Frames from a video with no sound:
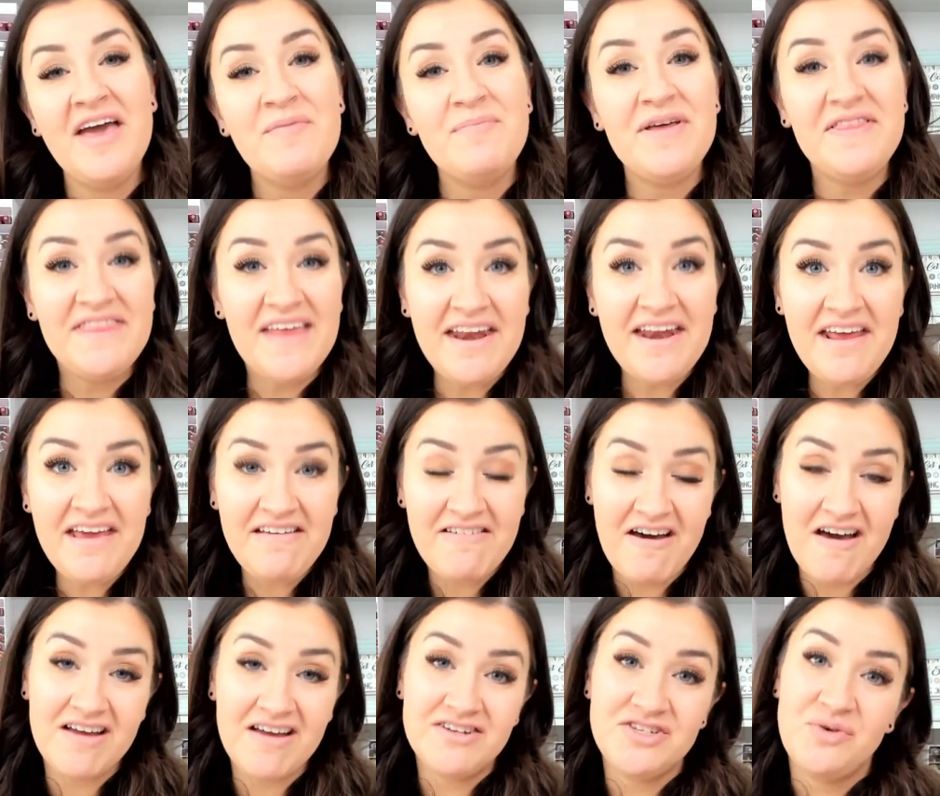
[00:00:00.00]
But then I
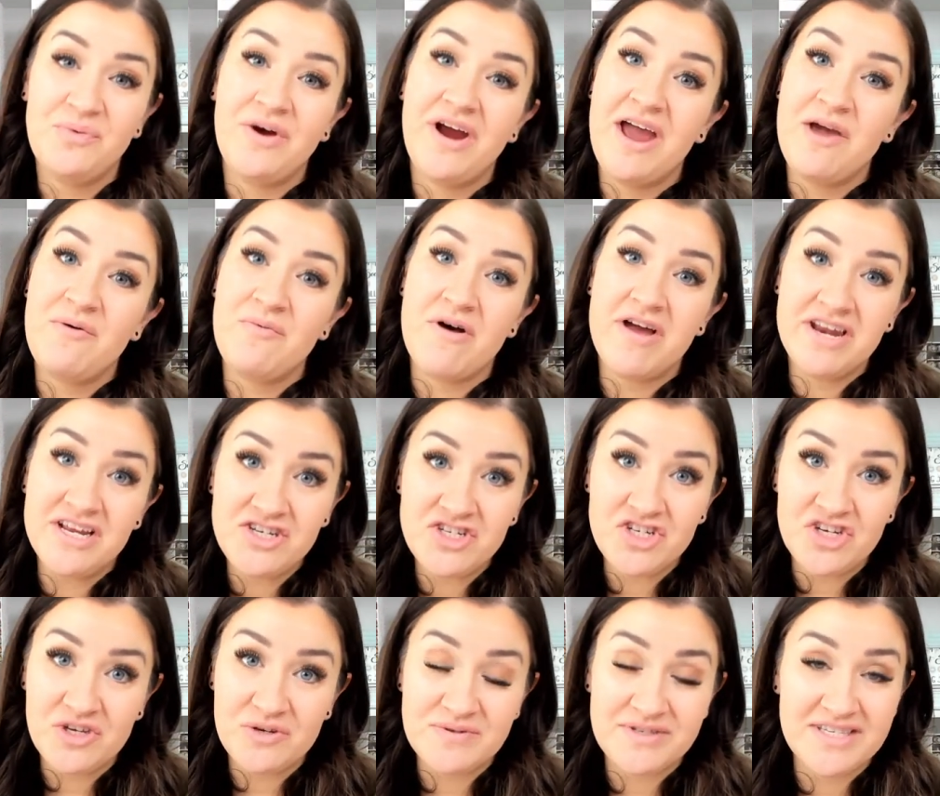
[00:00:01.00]
got to where I wanted
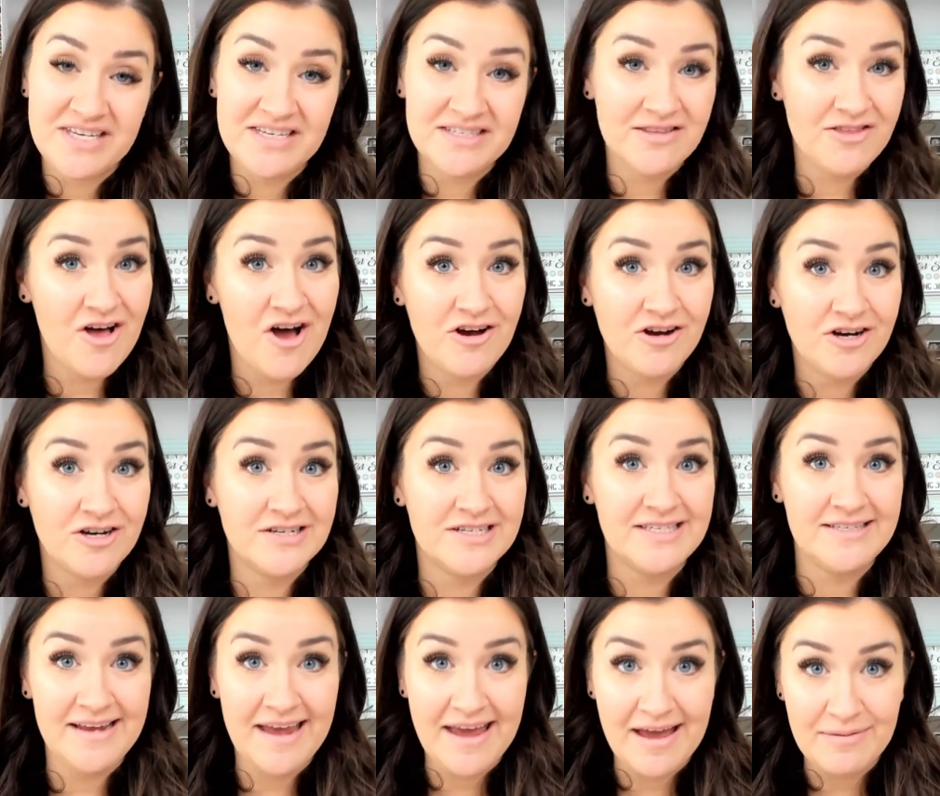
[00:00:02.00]
to use these longer
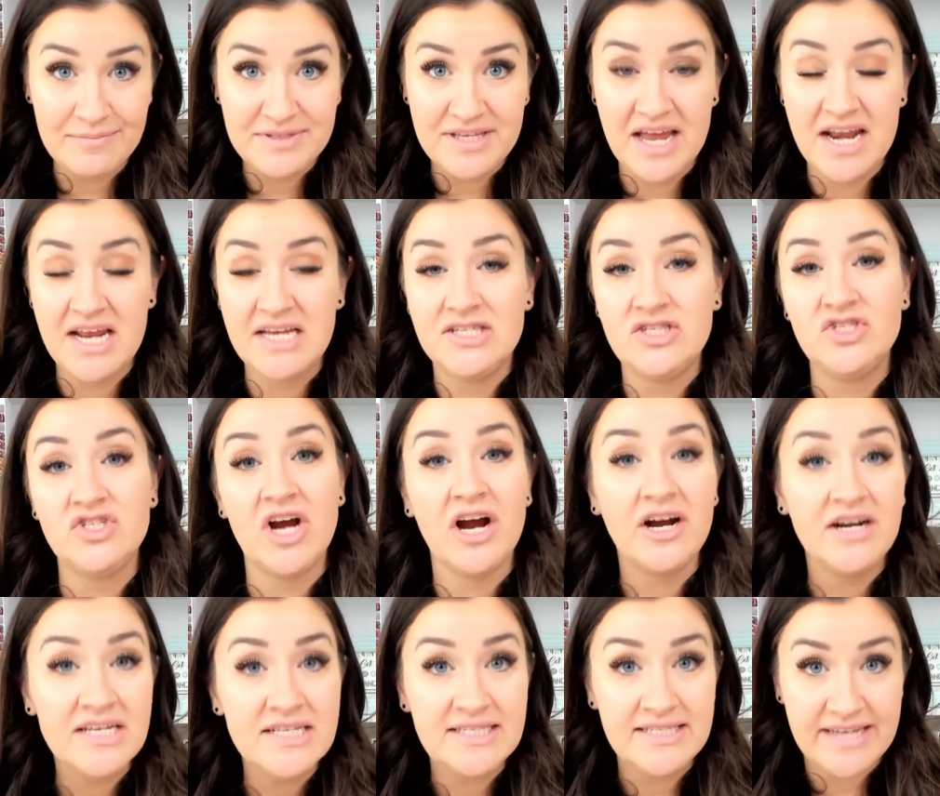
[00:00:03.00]
stamps, and I
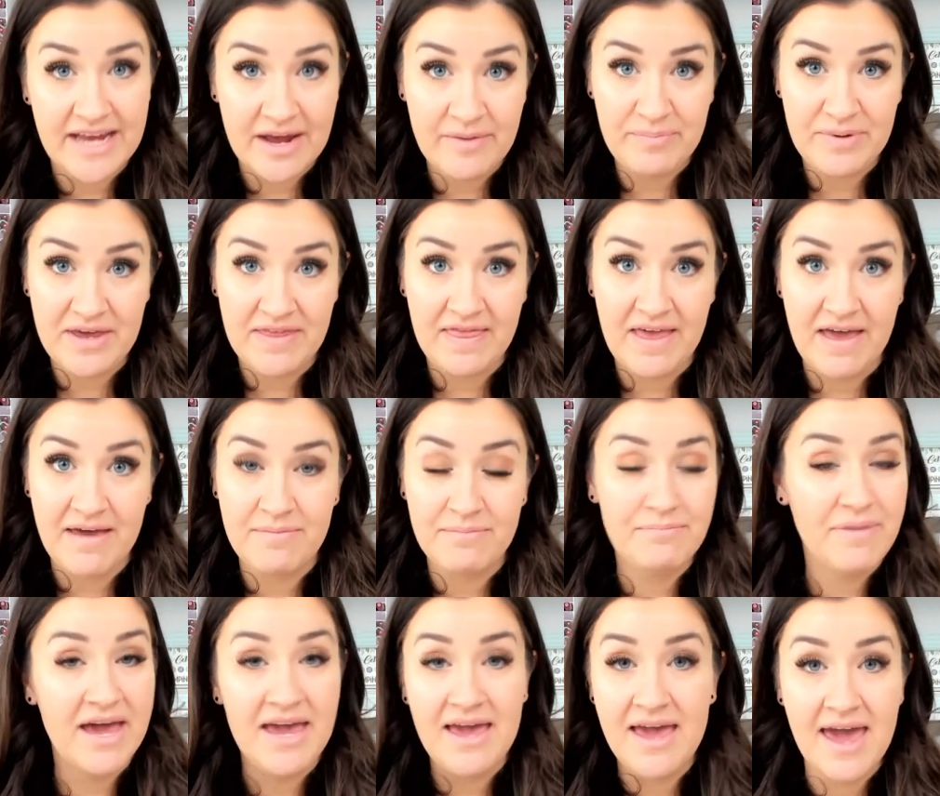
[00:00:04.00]
started stamping them
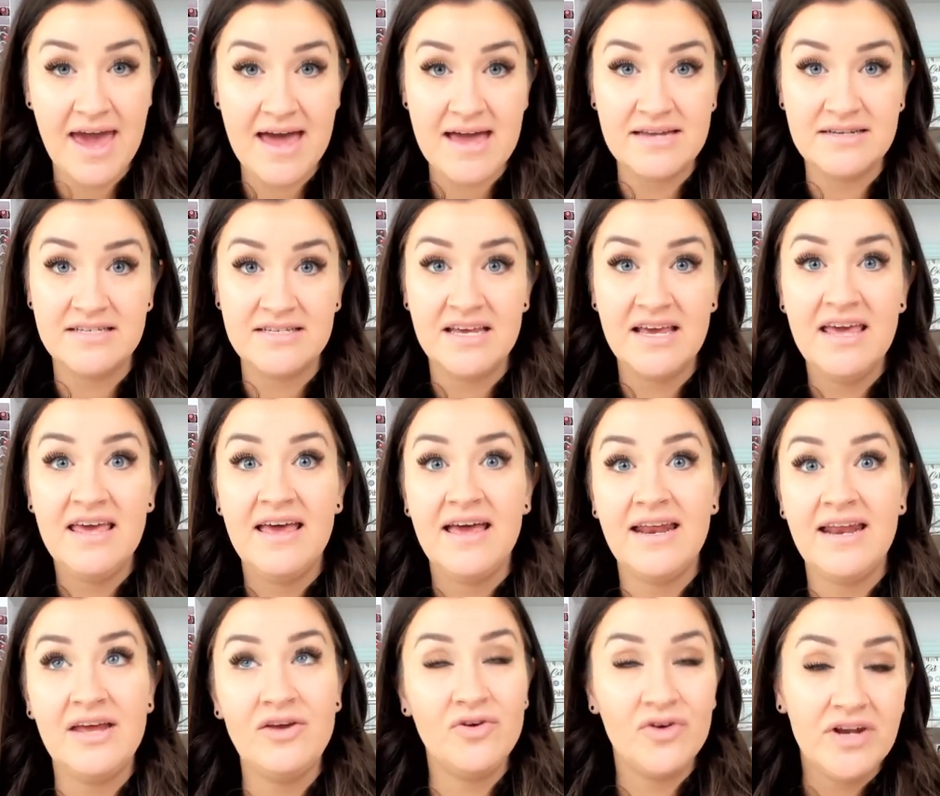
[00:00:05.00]
by hand,
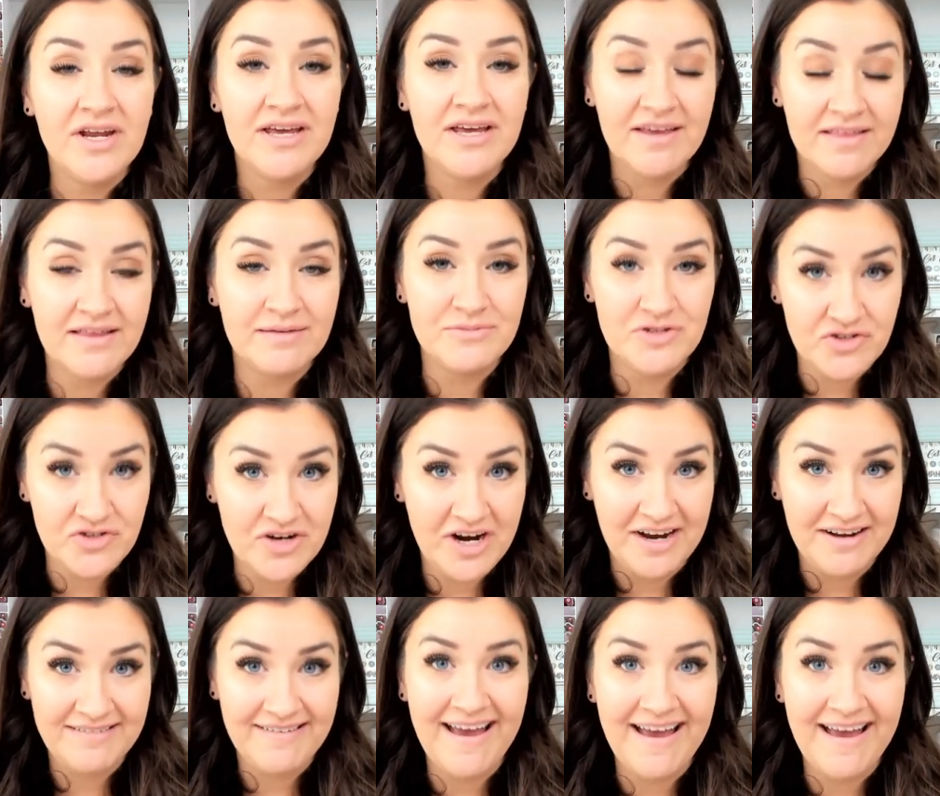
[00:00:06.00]
and I couldn't get them straight.